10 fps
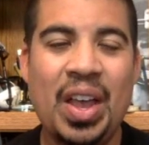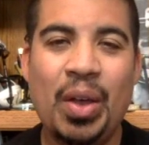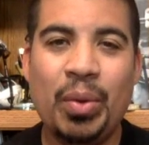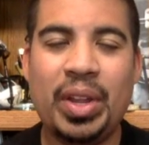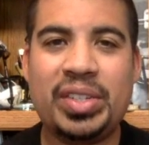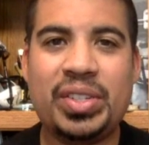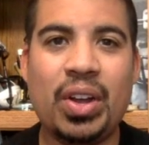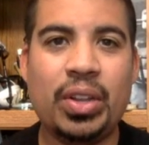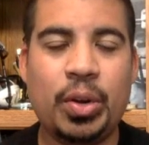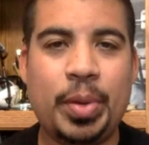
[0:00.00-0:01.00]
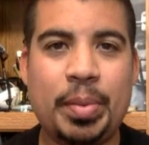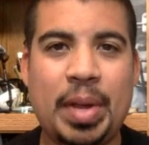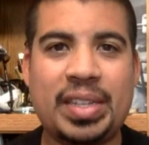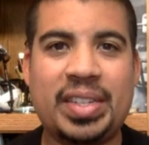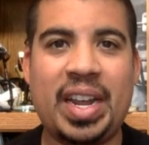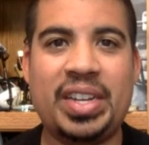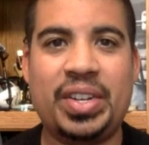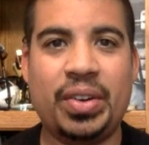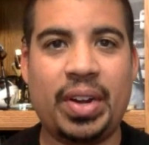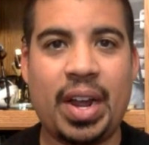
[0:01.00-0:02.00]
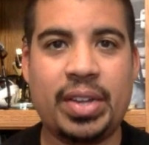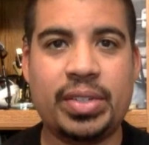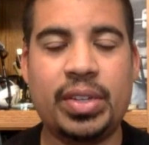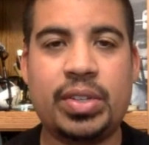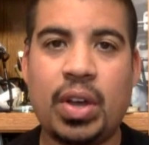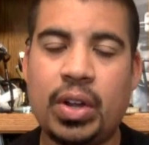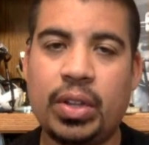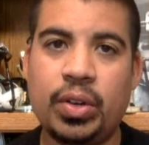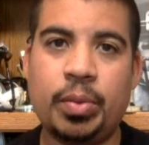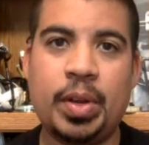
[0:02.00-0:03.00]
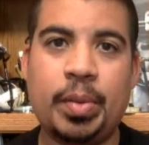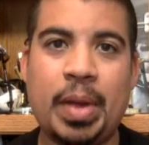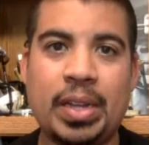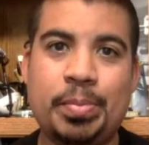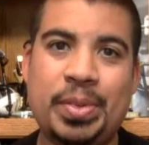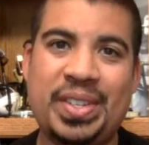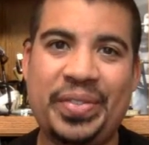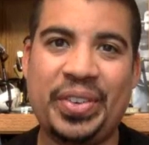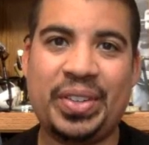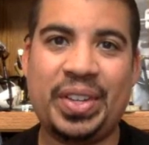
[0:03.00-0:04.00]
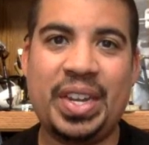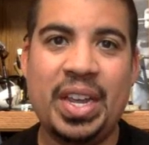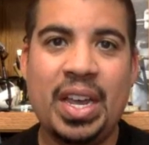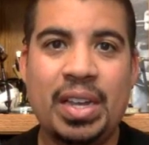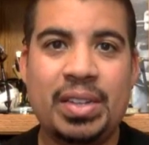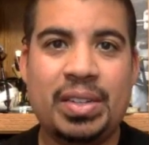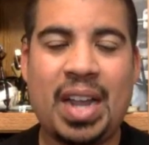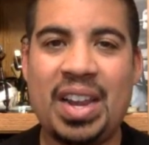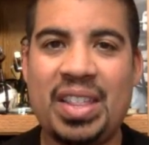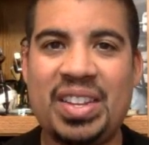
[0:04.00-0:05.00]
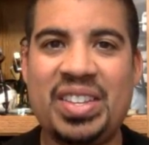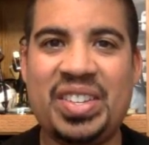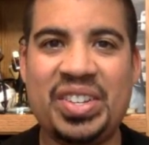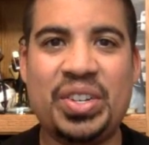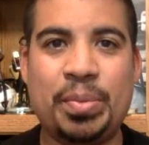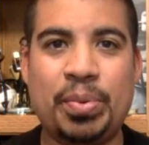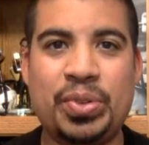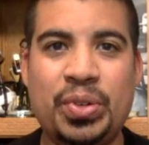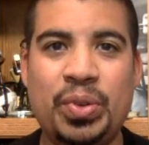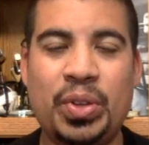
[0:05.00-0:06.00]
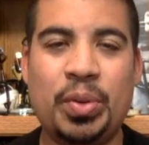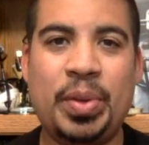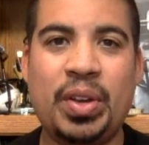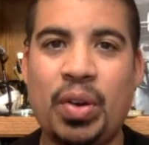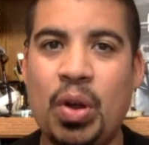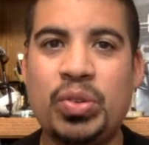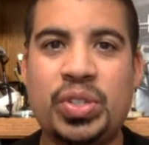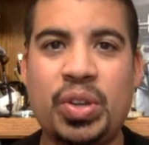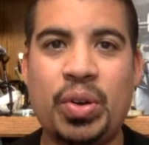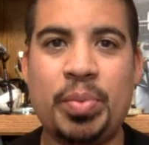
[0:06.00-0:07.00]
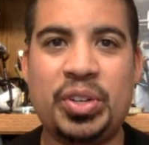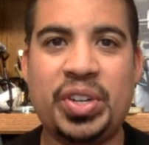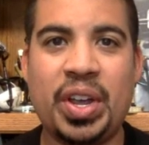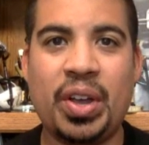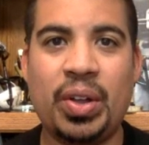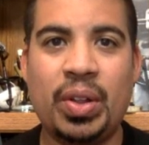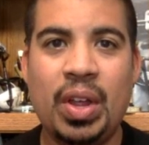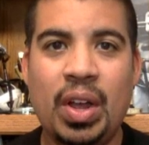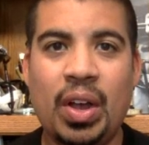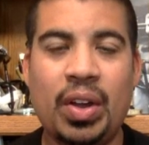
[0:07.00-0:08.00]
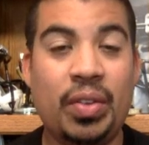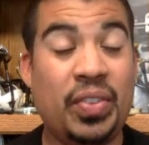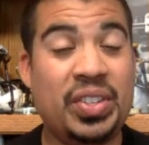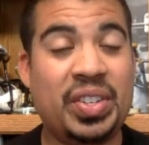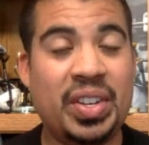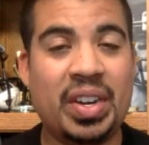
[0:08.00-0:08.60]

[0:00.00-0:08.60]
Well, let's talk a little bit about Saints here, guys. Let's talk a little bit about specifically kind of the decision to pursue a little bit or host Sony Michel on a visit.